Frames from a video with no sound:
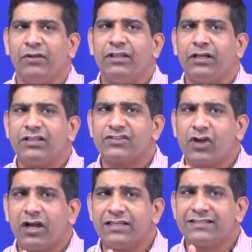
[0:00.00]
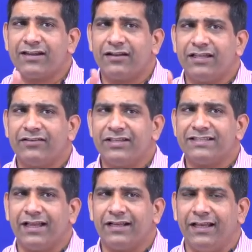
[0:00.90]
When they starting
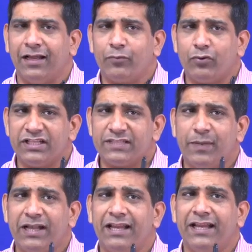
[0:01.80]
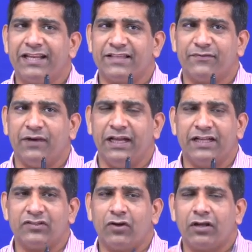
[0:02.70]
recycling, up to dismantling it is fine.
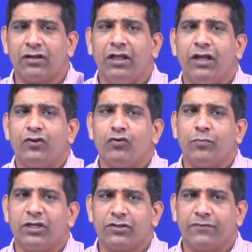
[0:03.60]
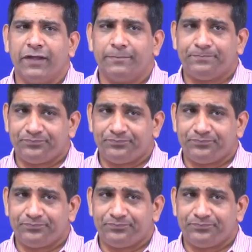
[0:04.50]
It's not too much of a